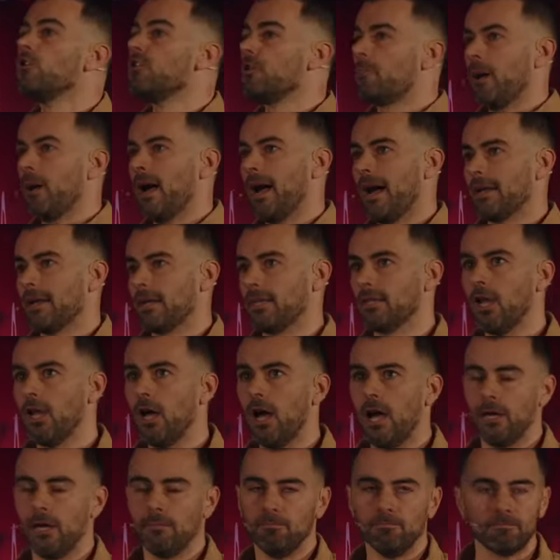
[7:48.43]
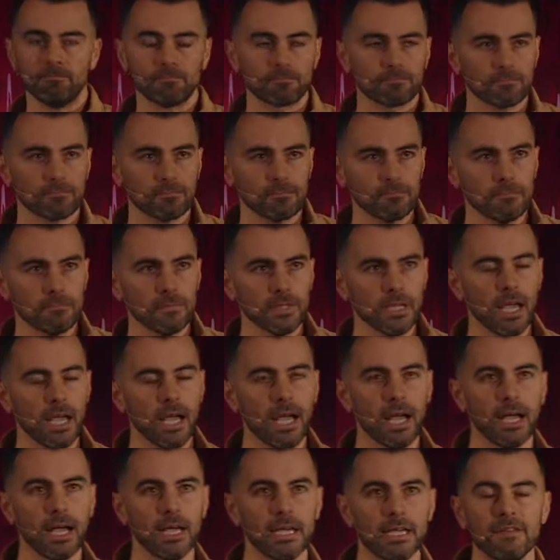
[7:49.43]
the party line.
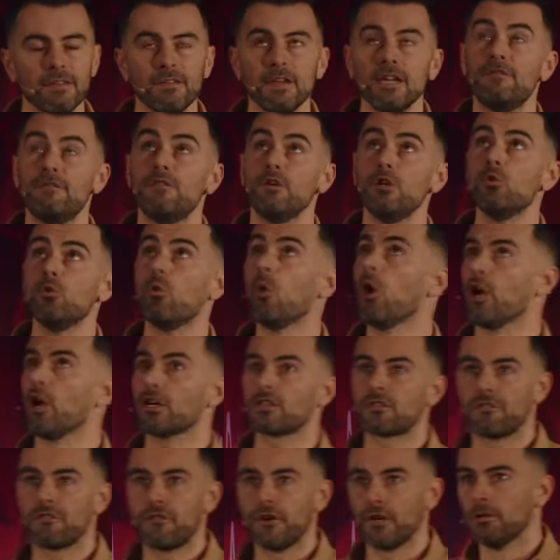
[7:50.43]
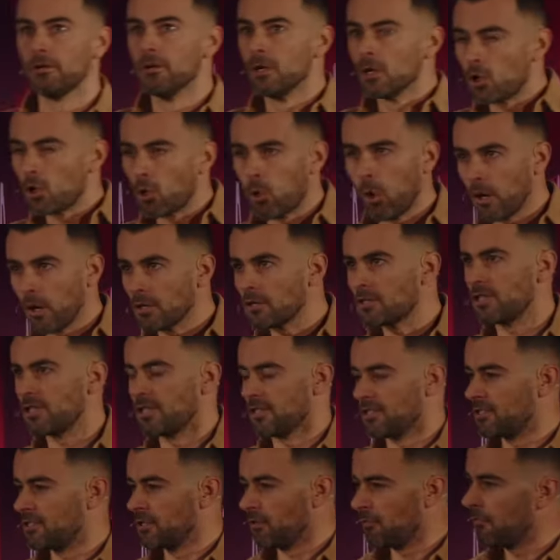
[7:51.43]
Uh, if, if, you worked for
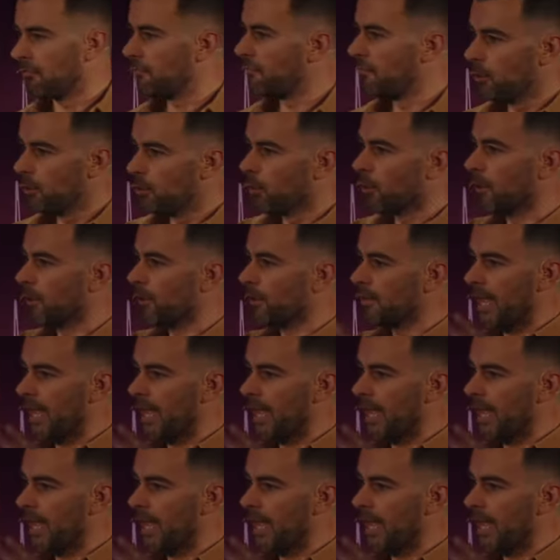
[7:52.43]
Qantas, if you were an